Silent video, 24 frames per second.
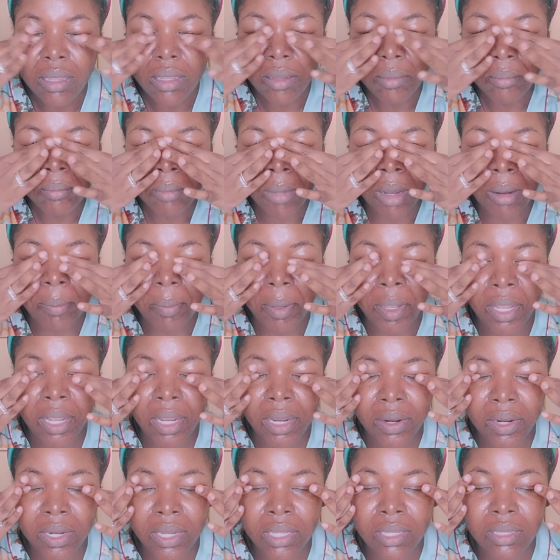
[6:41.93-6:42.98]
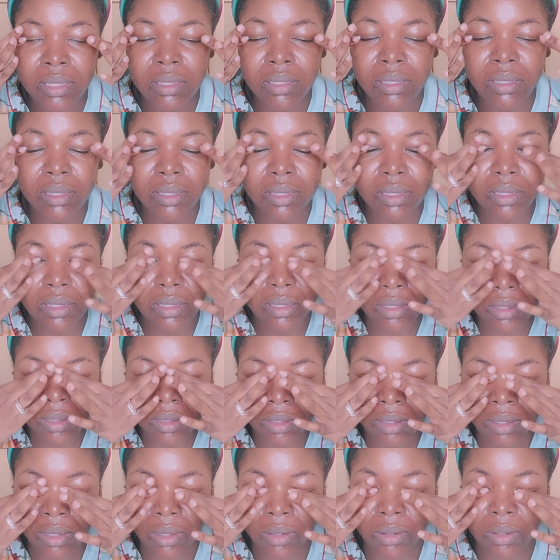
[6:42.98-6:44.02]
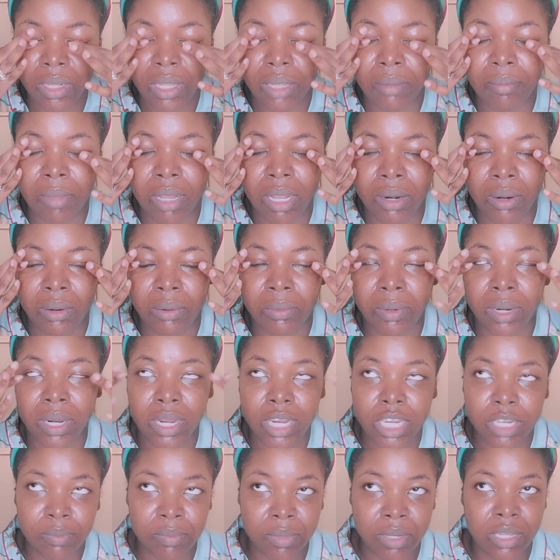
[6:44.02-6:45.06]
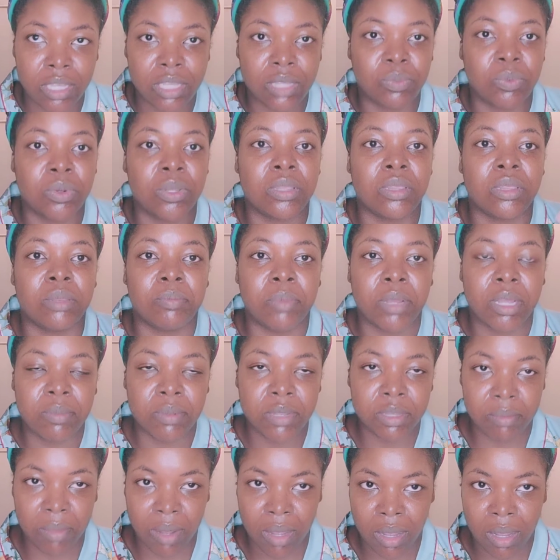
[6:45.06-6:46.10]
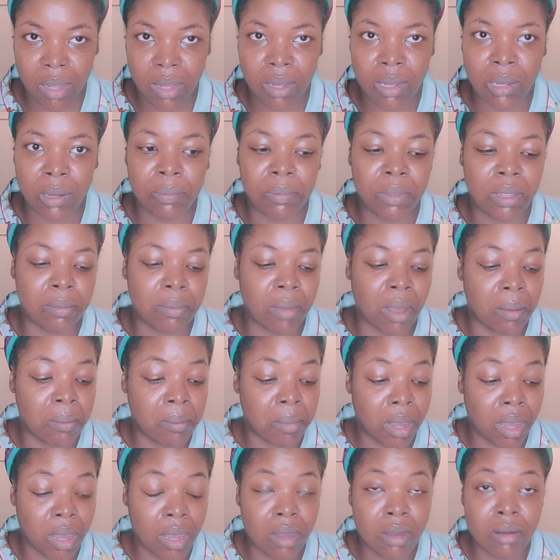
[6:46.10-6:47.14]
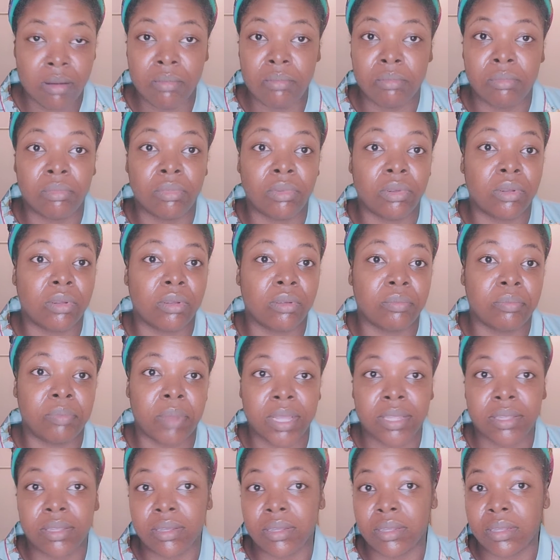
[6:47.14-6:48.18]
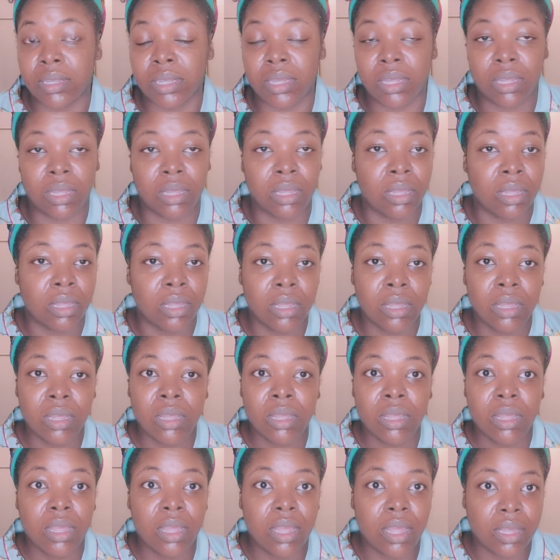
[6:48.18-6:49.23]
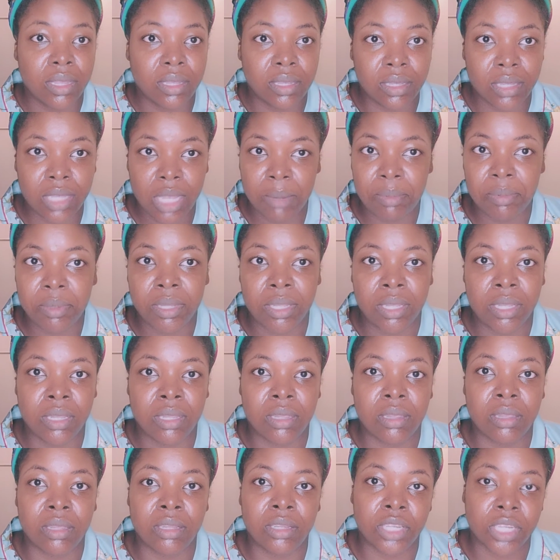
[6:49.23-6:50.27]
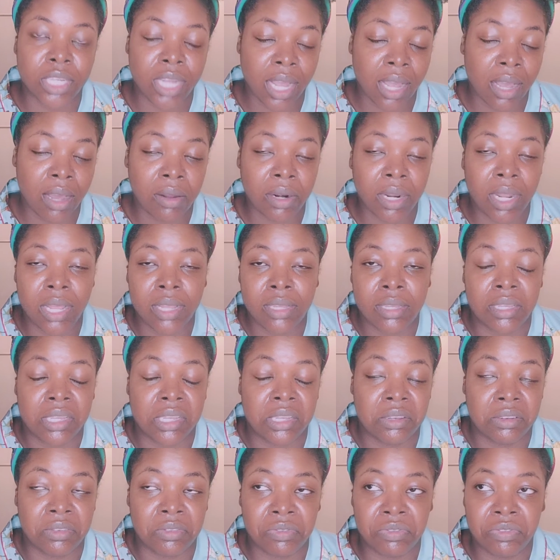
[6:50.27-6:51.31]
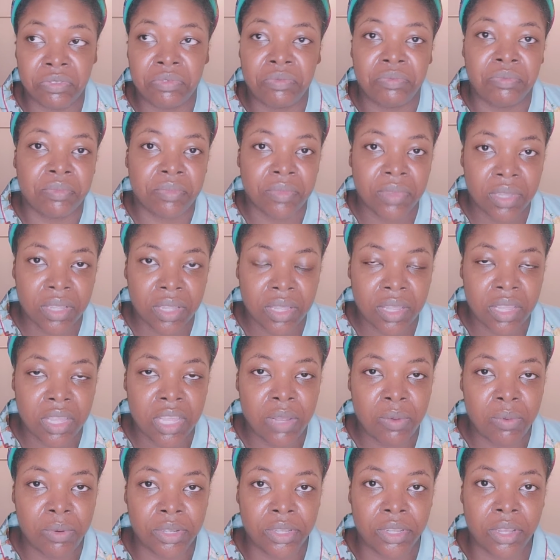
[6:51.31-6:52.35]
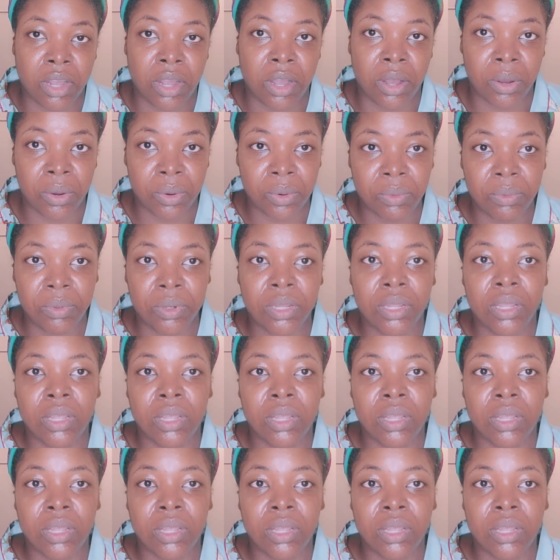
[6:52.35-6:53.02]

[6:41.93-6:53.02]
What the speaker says: my parents, they made arrangements with the baby's mom, and my mom basically accepted the child as if he was her own.